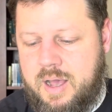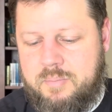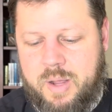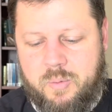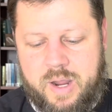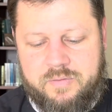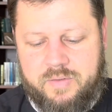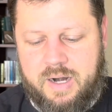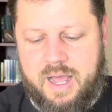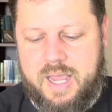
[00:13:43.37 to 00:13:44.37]
my wife
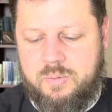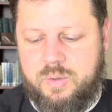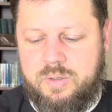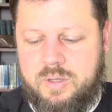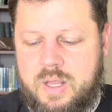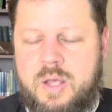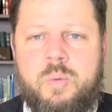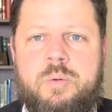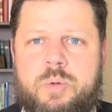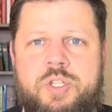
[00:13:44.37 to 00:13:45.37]
and I will
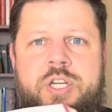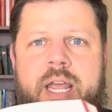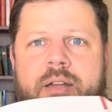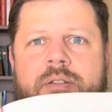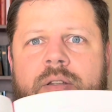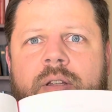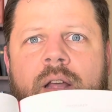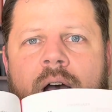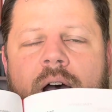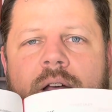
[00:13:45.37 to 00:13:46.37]
we will chant
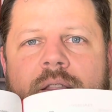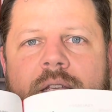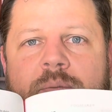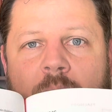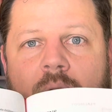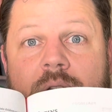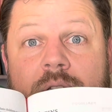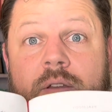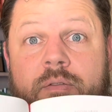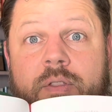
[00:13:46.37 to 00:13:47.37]
uh, these parts
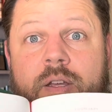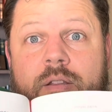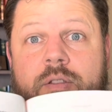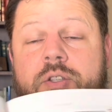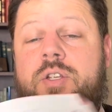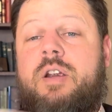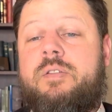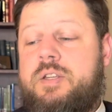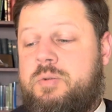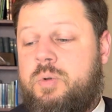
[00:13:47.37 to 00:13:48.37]
of the, the
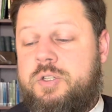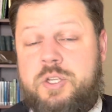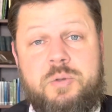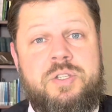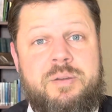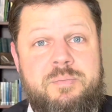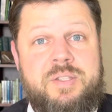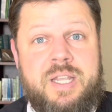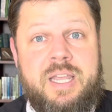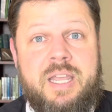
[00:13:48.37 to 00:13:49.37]
service. We'll do some
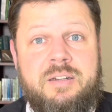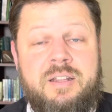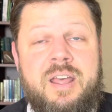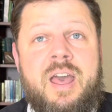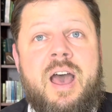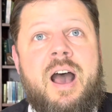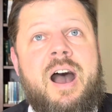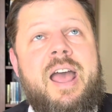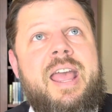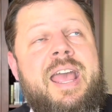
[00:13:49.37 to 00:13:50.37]
singing,
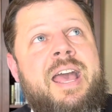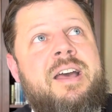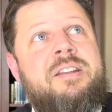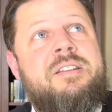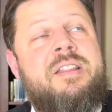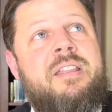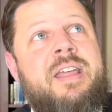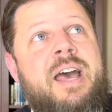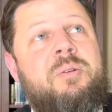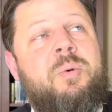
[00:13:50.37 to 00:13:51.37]
uh, and
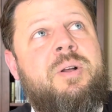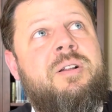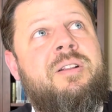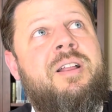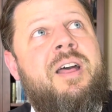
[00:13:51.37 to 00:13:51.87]
that will